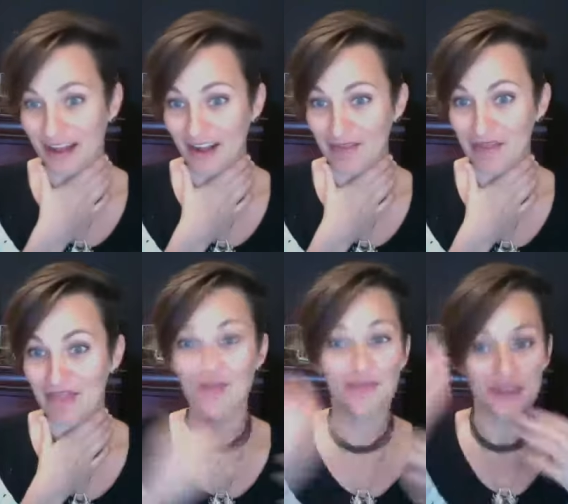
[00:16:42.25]
on my
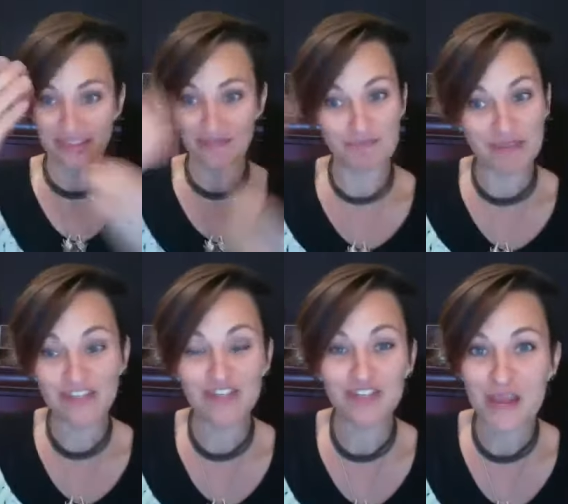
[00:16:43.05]
throat and the big
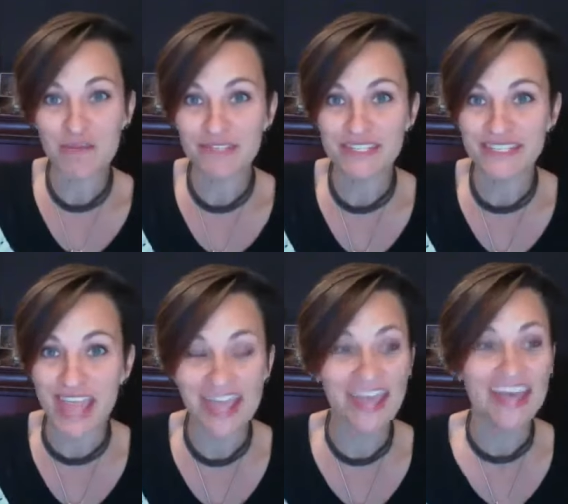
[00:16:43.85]
shaped snake